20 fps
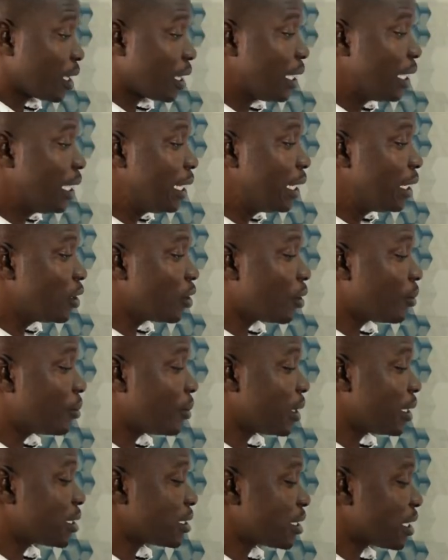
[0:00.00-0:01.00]

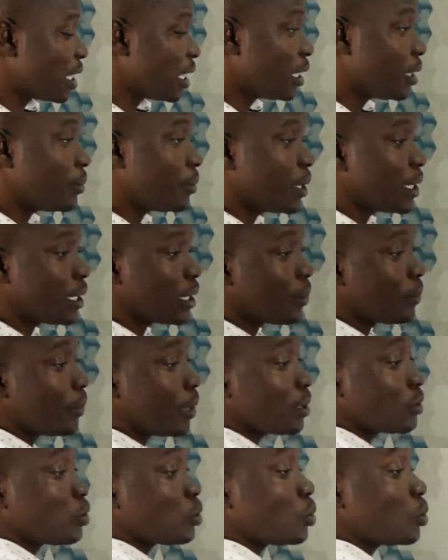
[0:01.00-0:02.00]
Helium is element
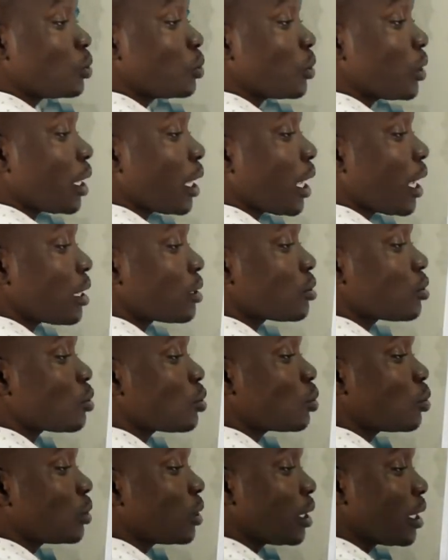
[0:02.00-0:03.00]
number 2, it has
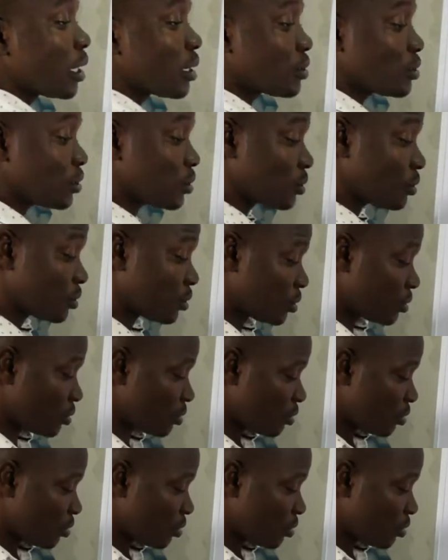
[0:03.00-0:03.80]
2 electrons.